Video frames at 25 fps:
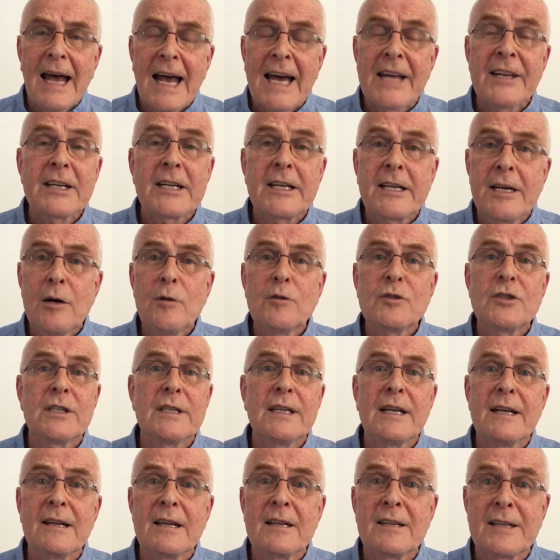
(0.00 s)
and a culture
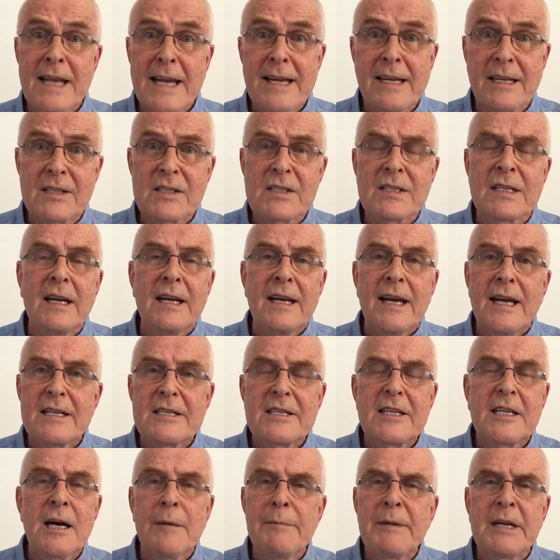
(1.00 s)
that thinks
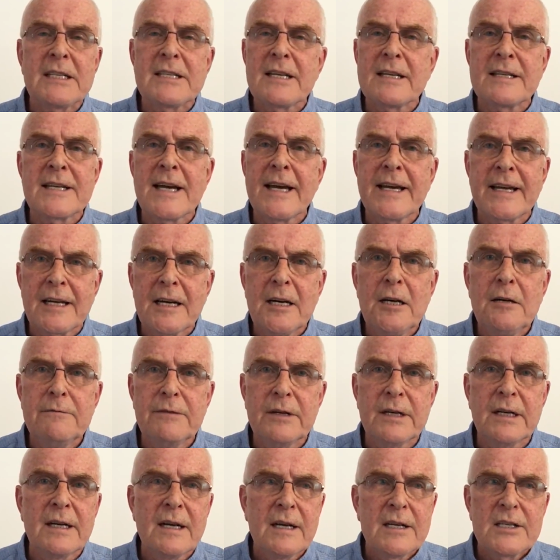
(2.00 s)
it's coming to take
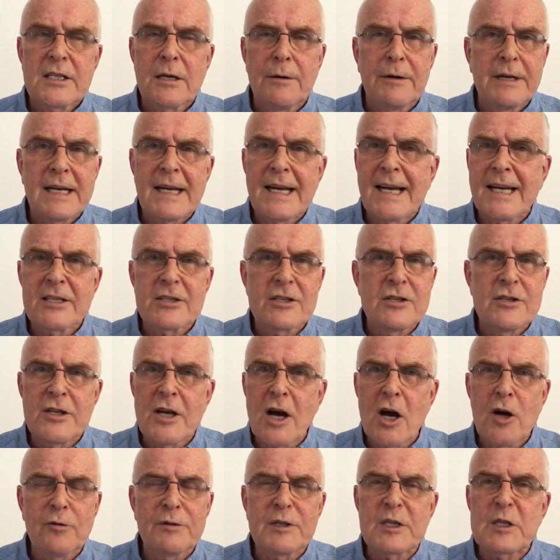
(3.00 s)
over, so it has
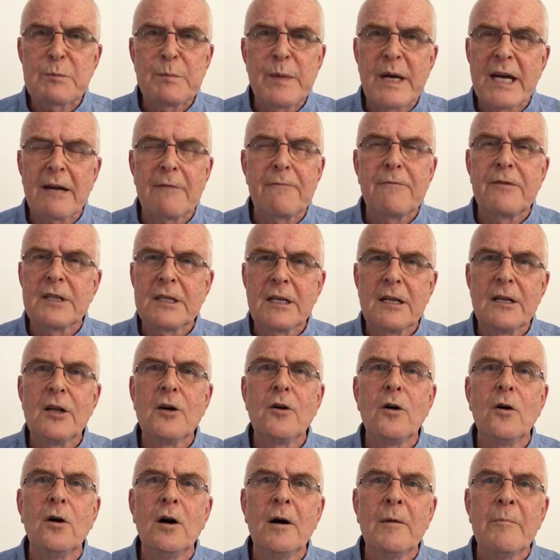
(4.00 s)
no respect for the
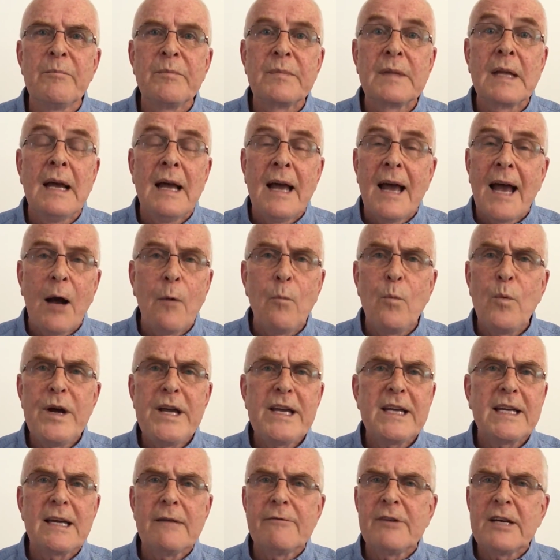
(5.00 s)
law. And
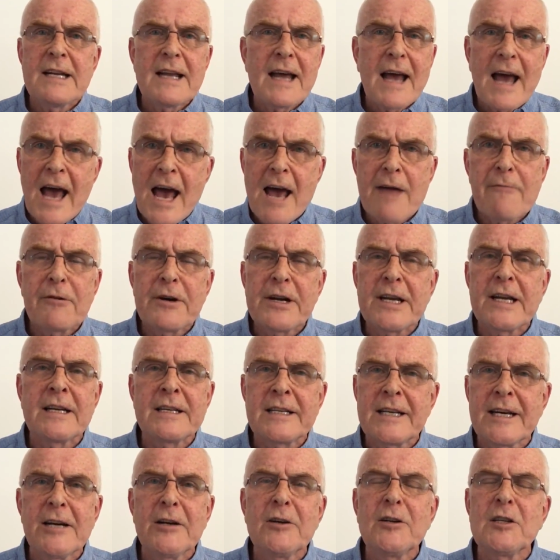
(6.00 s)
we give it every
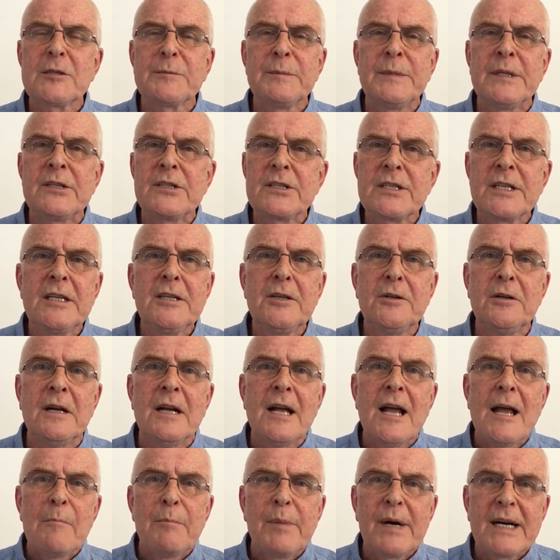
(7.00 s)
encouragement too,
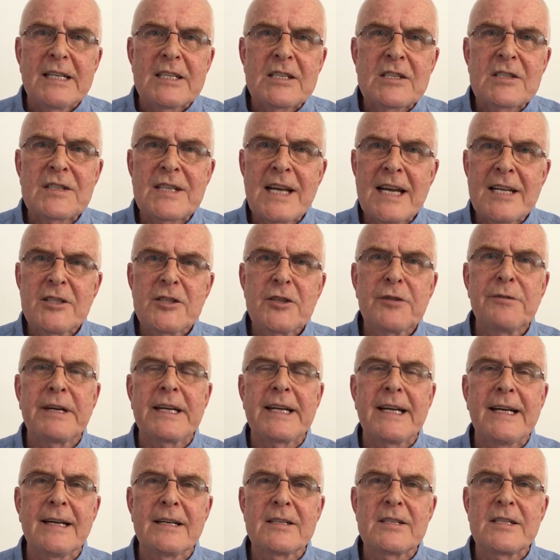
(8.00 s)
by
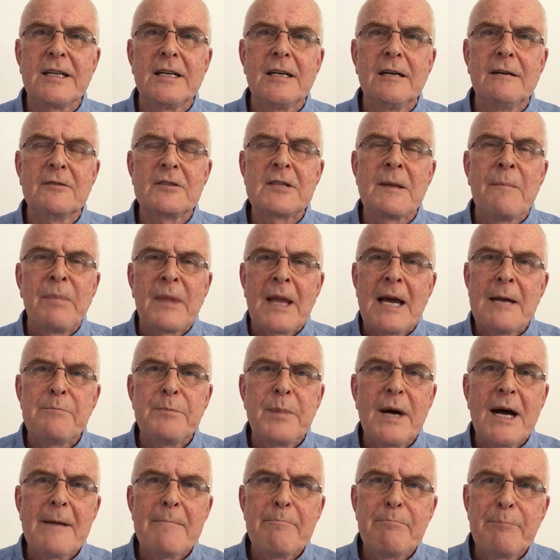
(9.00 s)
censoring ourselves and
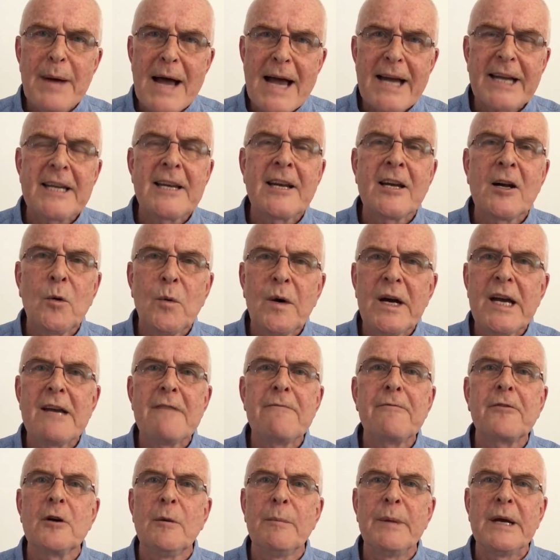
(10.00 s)
by backing away
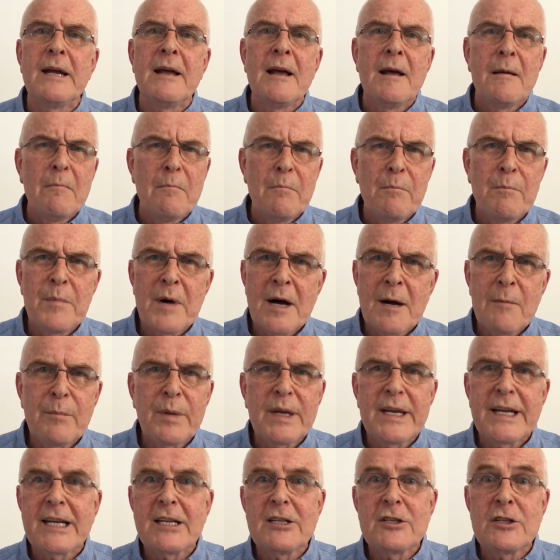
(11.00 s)
from it,
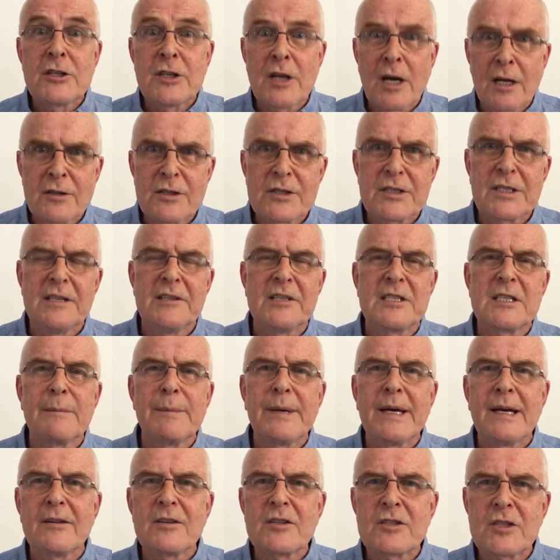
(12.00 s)
mumbling nonsense
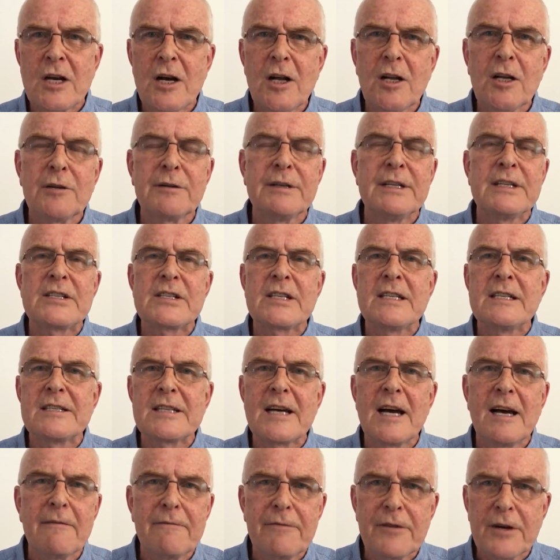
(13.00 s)
about tolerance and
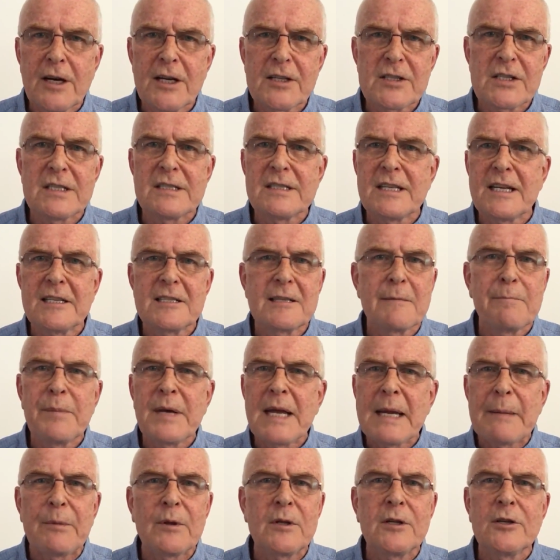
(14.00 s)
diversity to
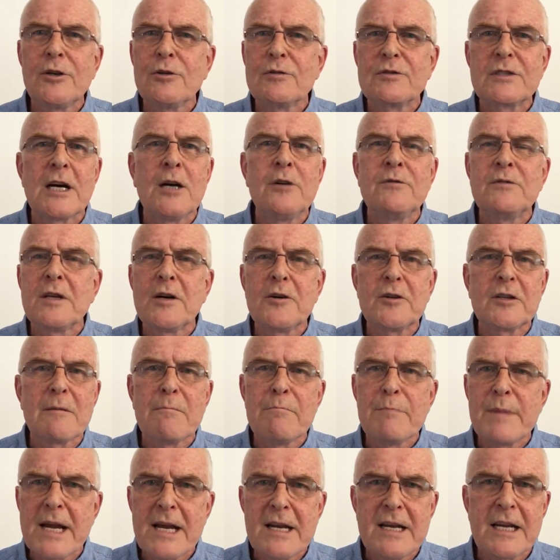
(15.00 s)
people who don't know the
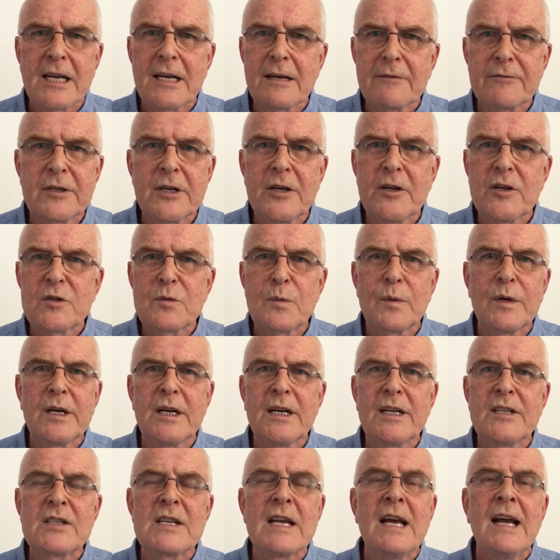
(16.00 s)
meaning of those
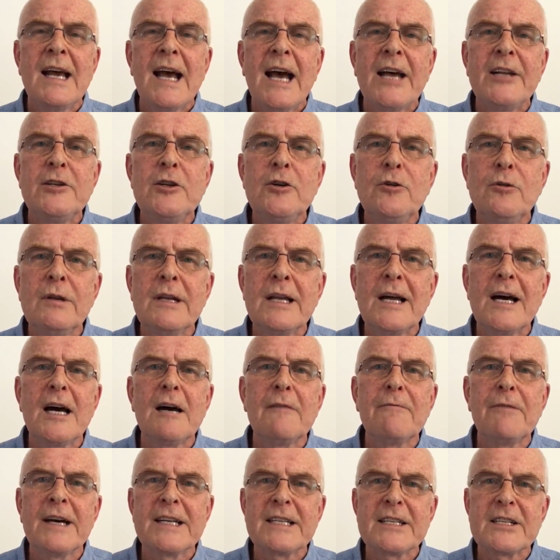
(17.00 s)
words and who
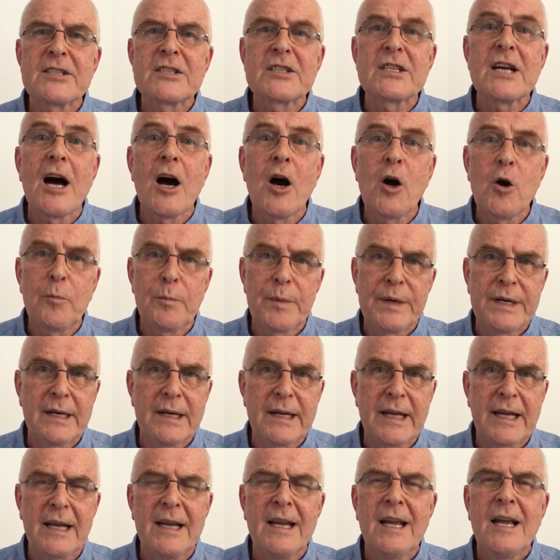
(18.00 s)
laugh at us
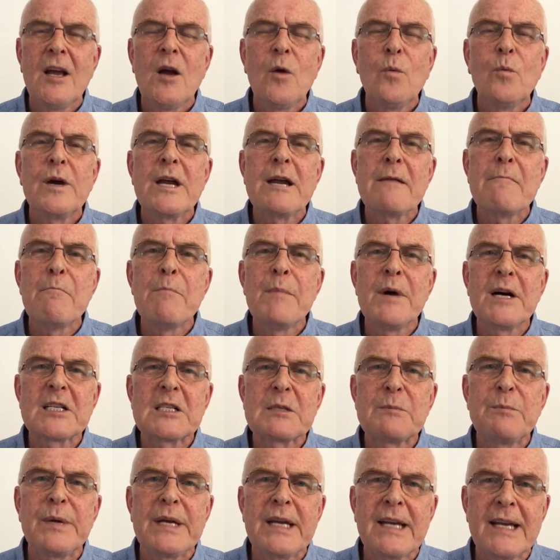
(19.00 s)
openly. We
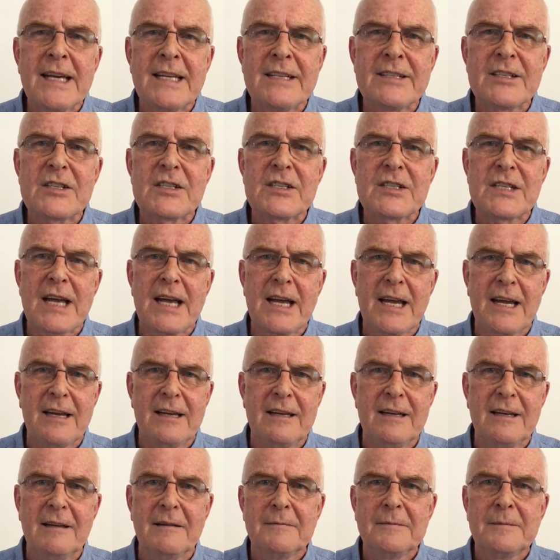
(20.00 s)
must be
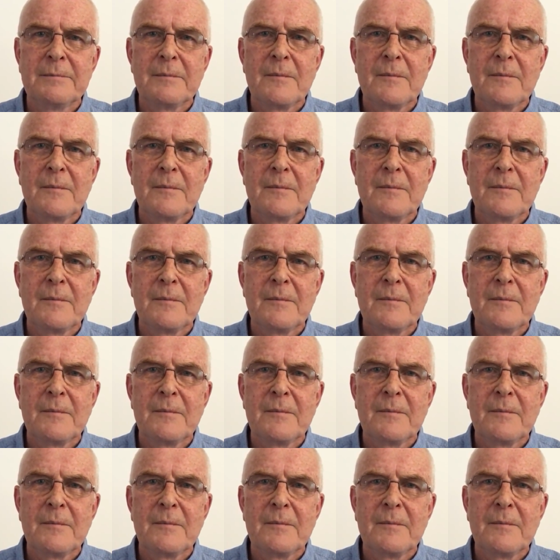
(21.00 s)
insane.